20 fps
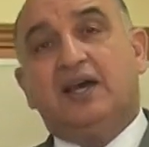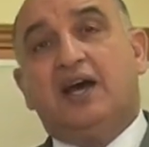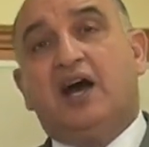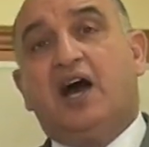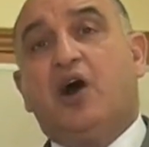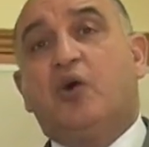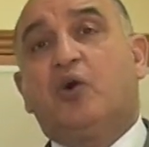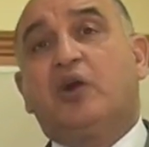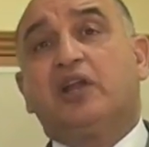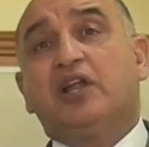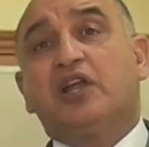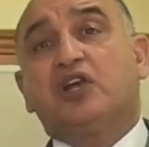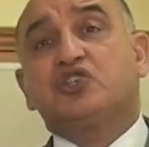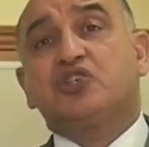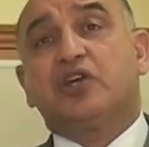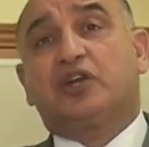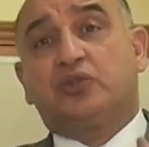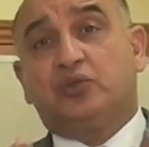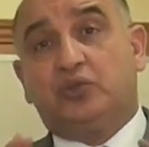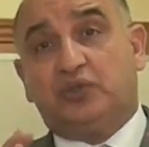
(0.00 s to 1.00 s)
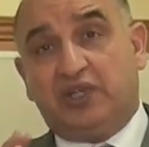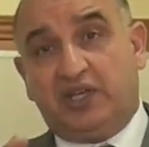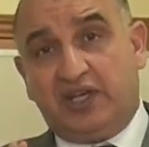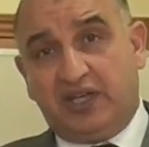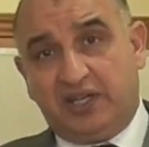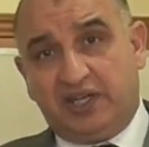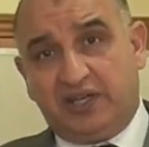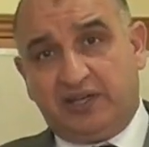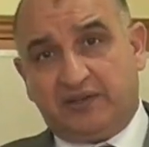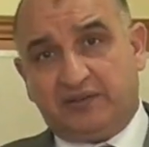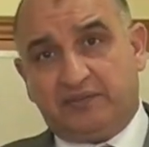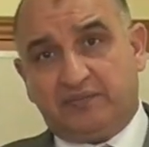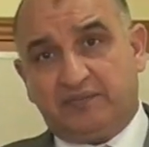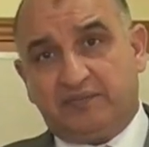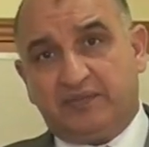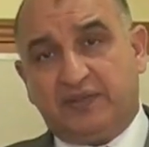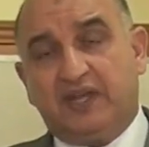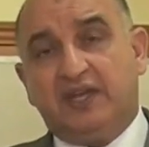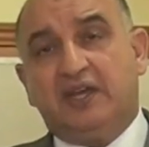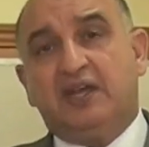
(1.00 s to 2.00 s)
Our lecture today,
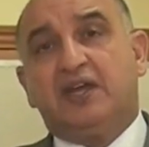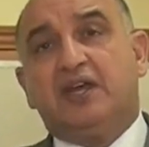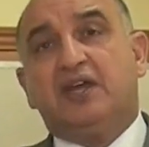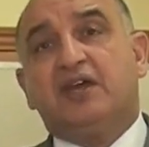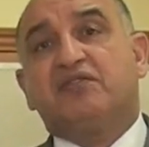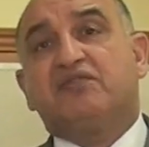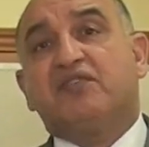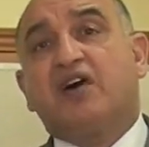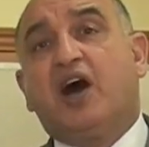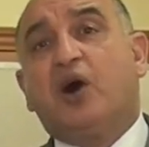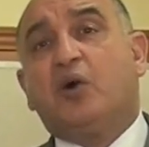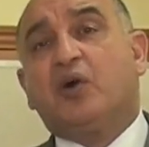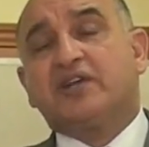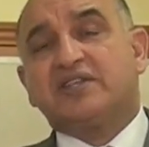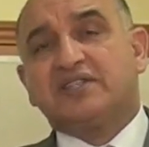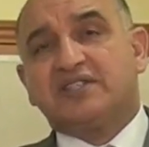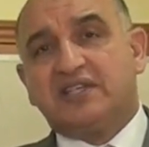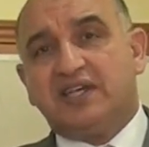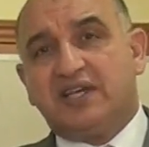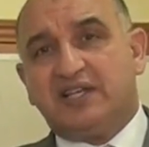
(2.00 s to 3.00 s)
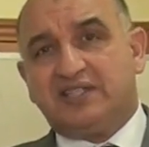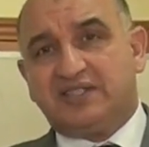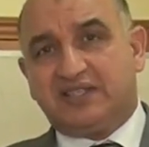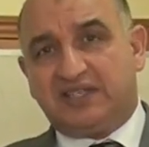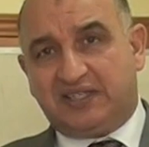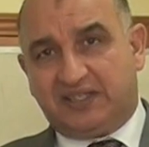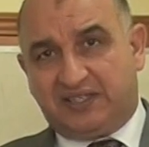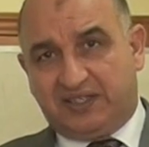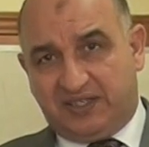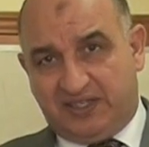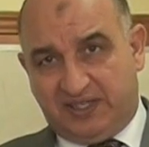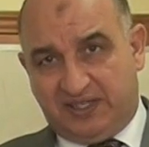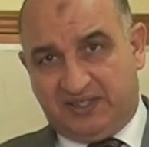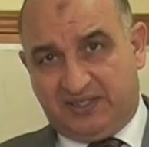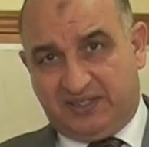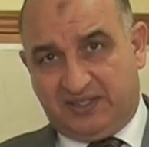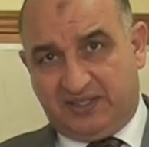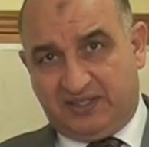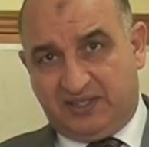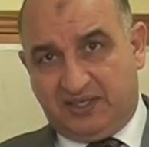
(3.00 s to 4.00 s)
if our sales
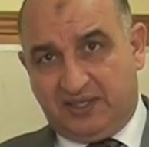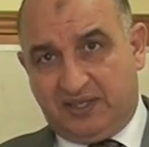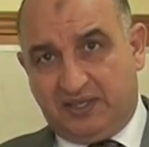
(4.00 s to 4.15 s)
increase,